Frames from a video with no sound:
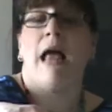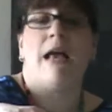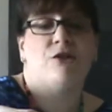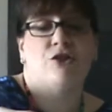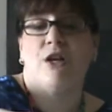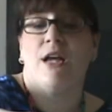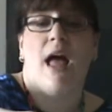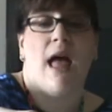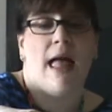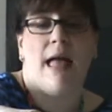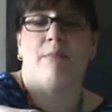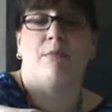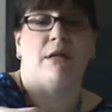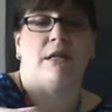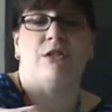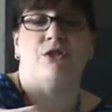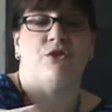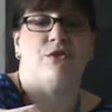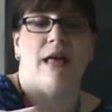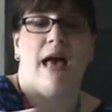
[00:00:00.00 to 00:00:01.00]
Actually, I am
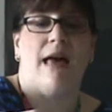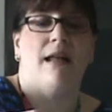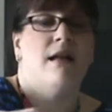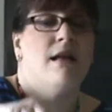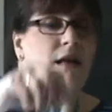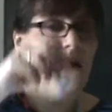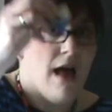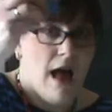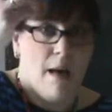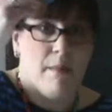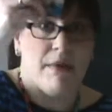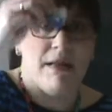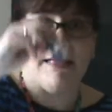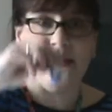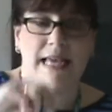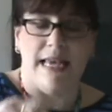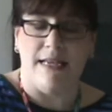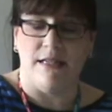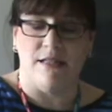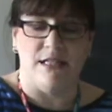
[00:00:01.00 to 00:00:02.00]
going to do that. I'm going to
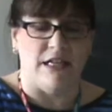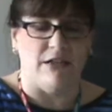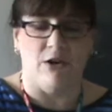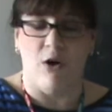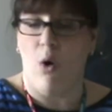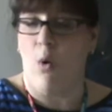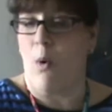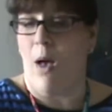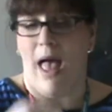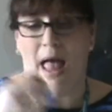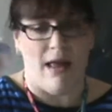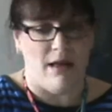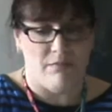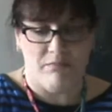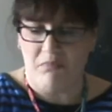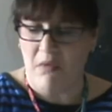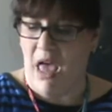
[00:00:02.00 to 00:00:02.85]
take a 0 away.